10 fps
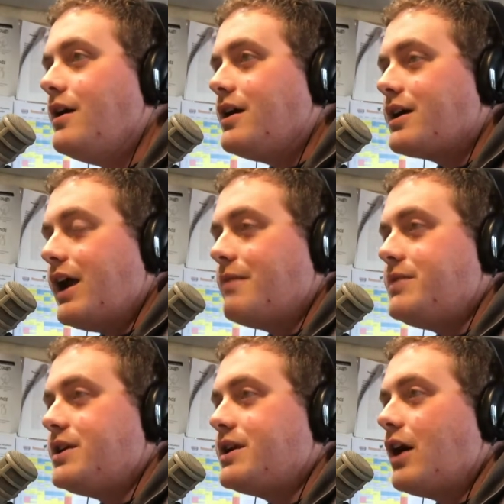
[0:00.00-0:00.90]

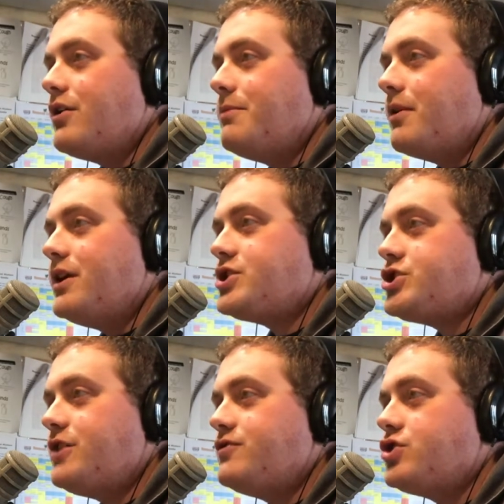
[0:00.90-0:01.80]
Camden County Police
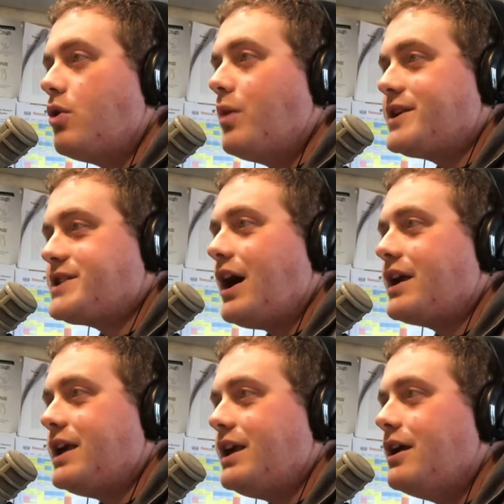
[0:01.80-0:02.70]
Chief Joe
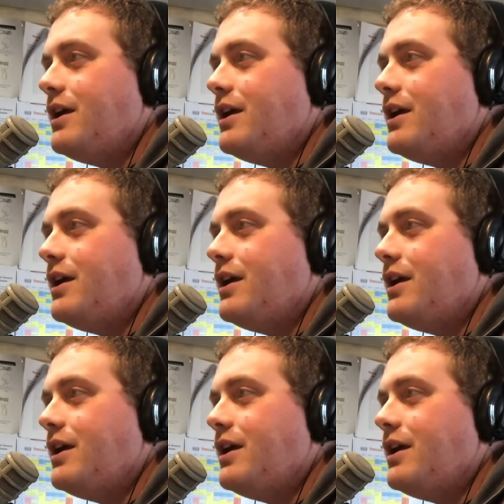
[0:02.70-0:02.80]
Wysocki